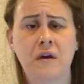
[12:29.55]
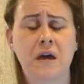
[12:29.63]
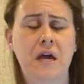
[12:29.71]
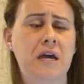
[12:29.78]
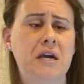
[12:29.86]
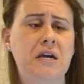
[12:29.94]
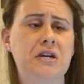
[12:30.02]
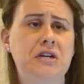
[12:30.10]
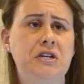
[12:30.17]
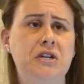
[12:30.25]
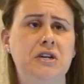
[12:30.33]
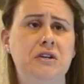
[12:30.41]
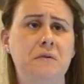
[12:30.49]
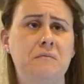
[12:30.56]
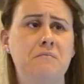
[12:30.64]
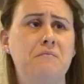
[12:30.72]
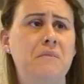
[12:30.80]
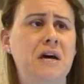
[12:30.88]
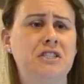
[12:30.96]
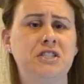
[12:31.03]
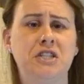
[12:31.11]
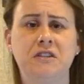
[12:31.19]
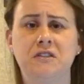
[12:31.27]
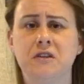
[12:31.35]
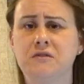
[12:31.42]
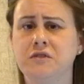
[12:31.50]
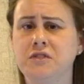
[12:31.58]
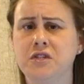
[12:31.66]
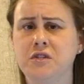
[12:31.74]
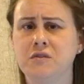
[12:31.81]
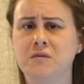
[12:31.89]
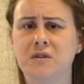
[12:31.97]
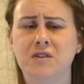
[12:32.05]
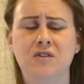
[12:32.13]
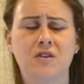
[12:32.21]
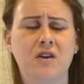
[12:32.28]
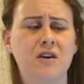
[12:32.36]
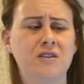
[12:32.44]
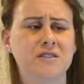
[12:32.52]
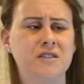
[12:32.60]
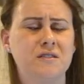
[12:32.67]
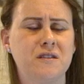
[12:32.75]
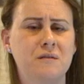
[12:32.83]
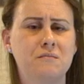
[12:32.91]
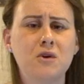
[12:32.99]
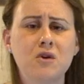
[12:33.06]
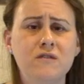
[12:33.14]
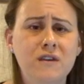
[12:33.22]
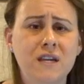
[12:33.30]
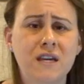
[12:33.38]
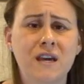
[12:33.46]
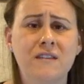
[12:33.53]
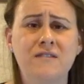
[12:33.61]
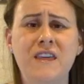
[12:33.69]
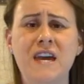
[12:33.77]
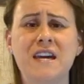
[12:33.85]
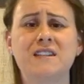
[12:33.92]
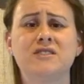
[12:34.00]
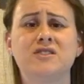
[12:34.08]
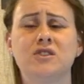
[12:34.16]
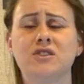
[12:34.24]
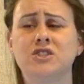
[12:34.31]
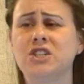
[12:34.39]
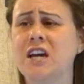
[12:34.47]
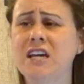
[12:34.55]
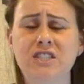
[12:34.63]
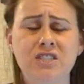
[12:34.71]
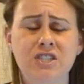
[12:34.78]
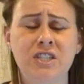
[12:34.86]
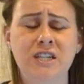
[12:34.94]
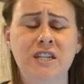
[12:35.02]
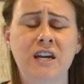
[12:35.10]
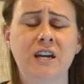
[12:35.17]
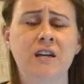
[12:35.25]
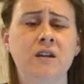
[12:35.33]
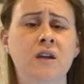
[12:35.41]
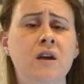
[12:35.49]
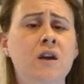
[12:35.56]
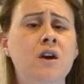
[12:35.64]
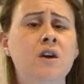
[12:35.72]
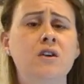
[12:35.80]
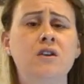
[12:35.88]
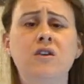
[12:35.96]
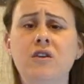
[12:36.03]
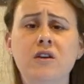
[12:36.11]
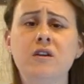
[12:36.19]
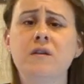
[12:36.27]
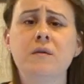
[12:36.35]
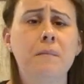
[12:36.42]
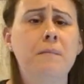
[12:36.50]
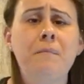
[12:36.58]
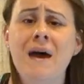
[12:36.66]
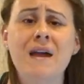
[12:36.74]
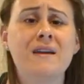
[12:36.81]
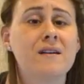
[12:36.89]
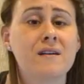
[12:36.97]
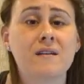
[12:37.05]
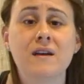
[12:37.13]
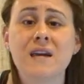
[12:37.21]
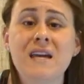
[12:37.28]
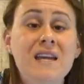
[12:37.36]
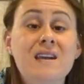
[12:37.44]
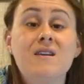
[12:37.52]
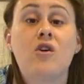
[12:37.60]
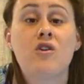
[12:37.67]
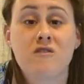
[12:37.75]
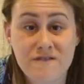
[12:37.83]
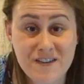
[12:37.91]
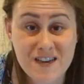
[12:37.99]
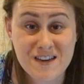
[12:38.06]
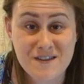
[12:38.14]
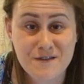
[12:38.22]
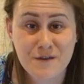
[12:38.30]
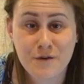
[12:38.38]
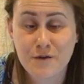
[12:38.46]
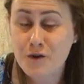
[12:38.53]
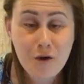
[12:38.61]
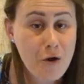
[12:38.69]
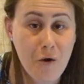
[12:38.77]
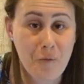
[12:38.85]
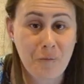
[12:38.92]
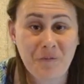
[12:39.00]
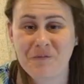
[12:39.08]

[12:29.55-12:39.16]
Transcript: and meshing those two, and you're constantly moving and things are changing, and you're going to make any RV your home.